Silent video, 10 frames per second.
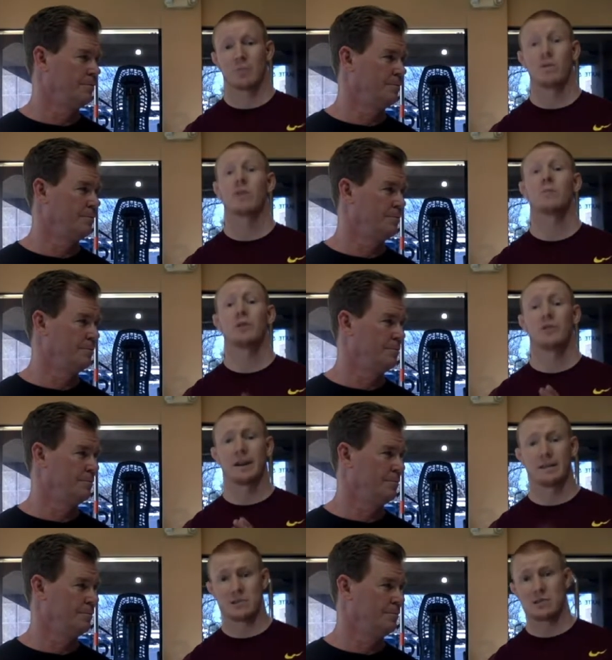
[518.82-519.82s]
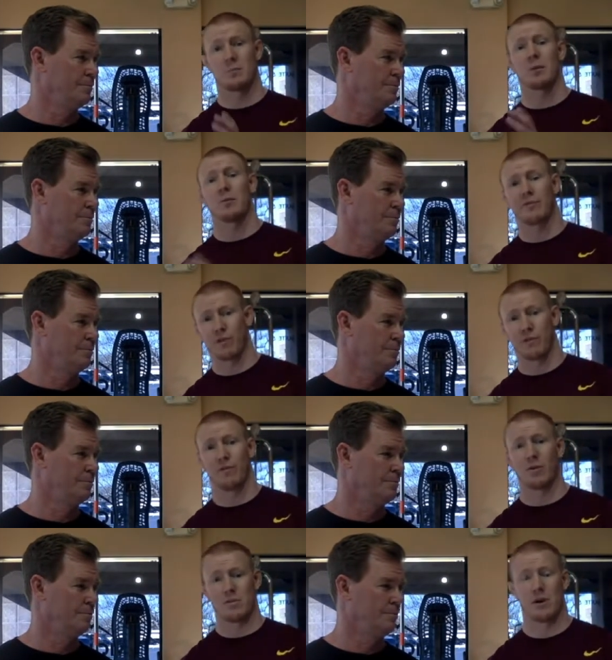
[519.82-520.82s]
Speaker 1: rebuild that in the summer before
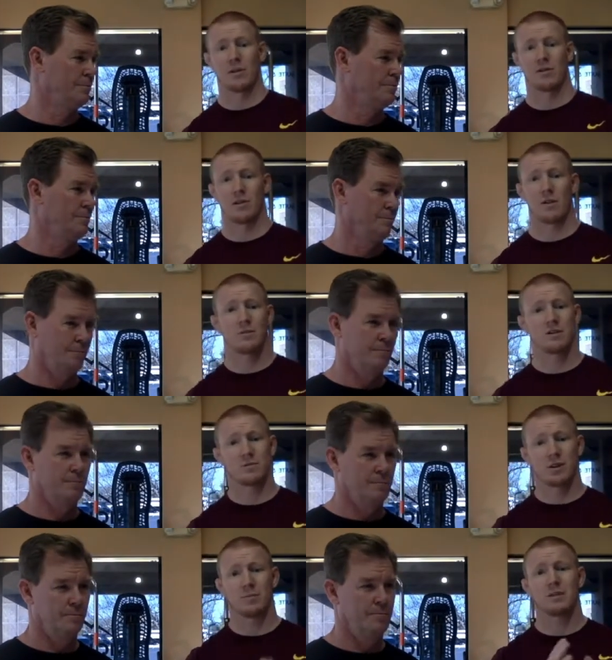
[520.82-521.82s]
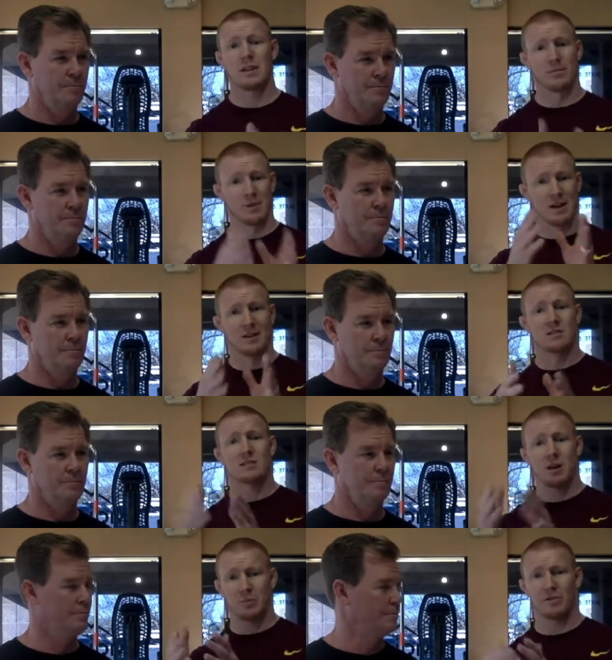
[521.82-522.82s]
football. So we just want to keep
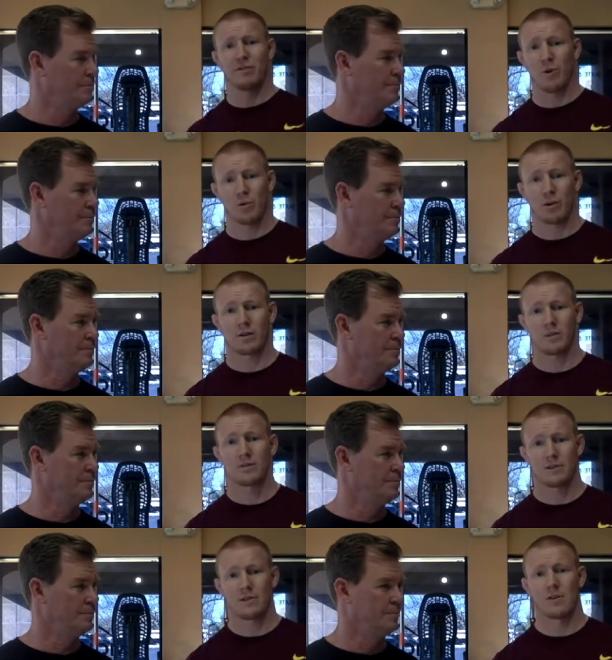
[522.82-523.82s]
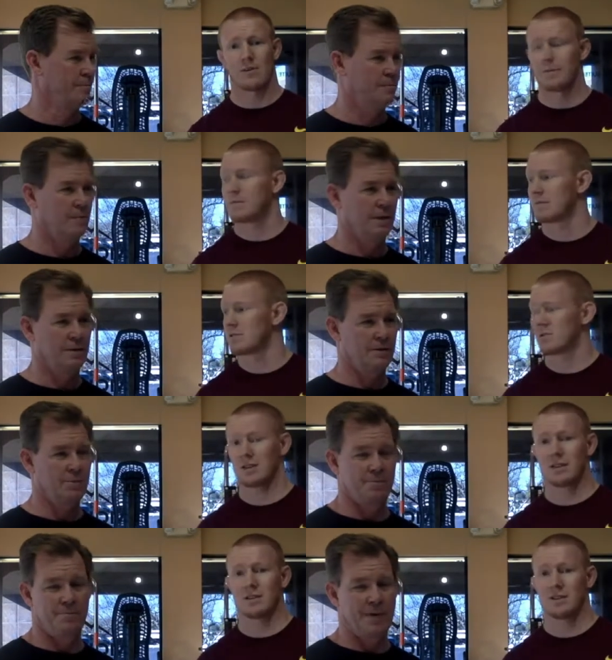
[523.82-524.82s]
stepping forward. So yeah, those
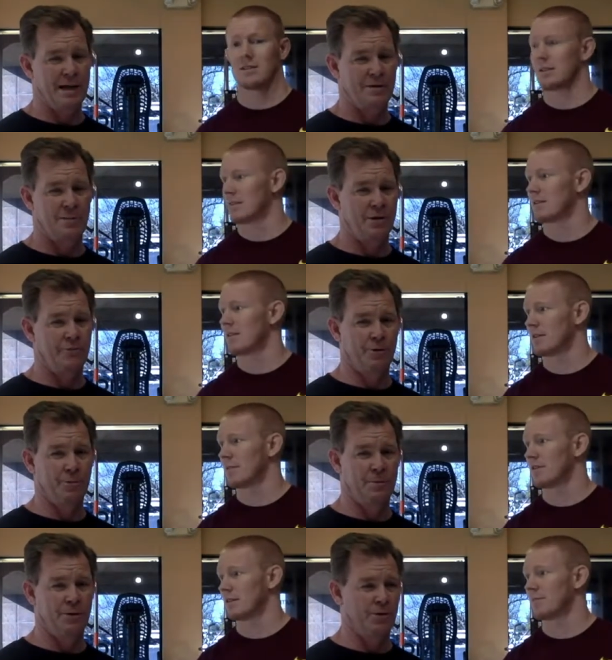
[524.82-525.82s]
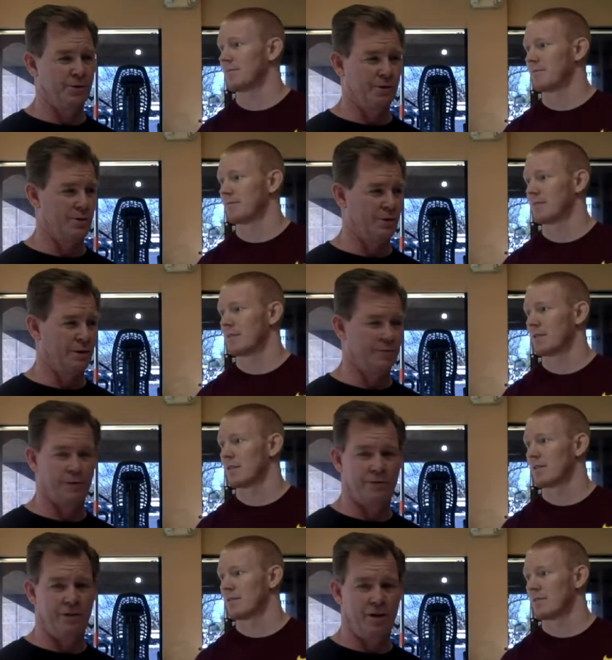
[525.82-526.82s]
just,
Speaker 2: basketball and football, yeah. both you're going in for
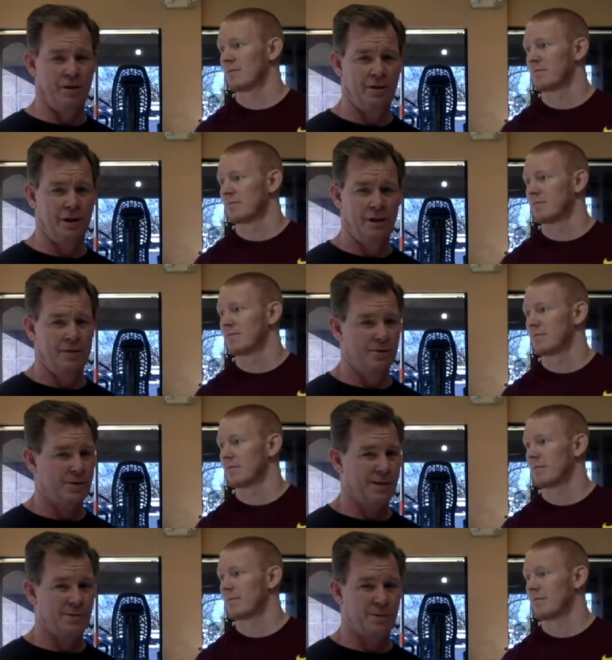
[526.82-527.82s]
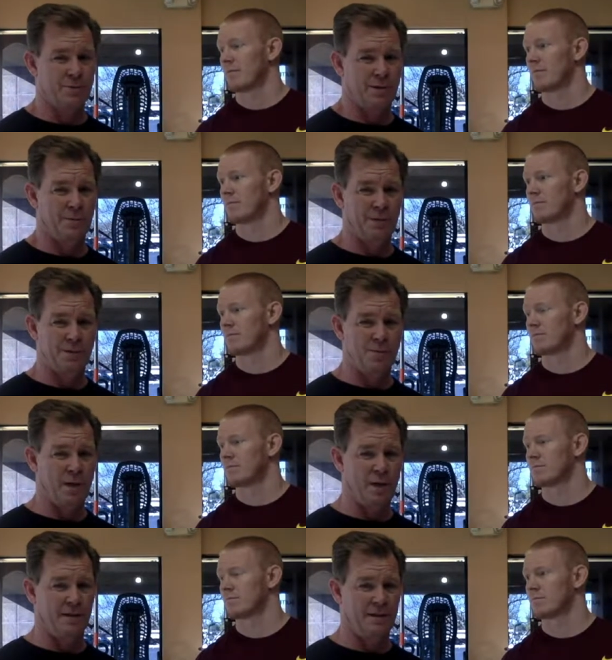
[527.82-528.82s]
the fall. Those guys want to try and put some
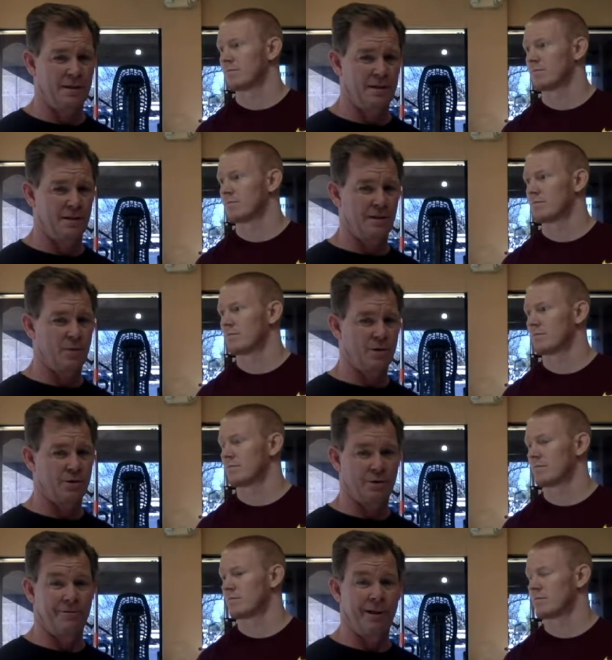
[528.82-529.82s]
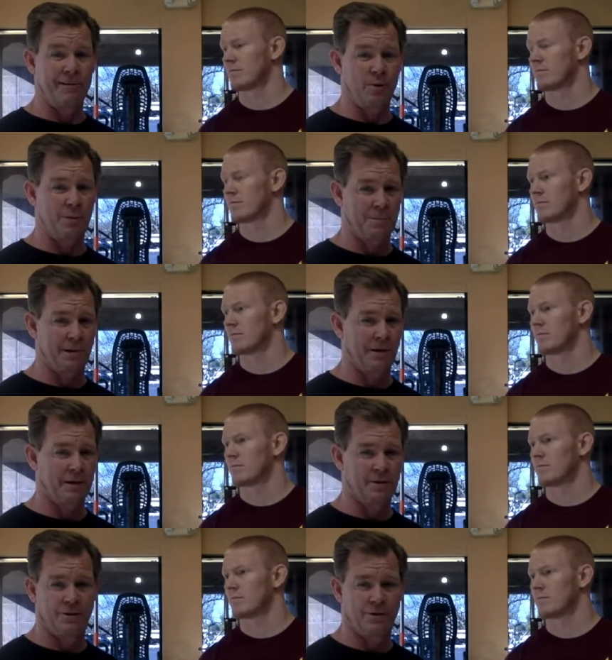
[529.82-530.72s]
weight on, and then they want you in a five week period to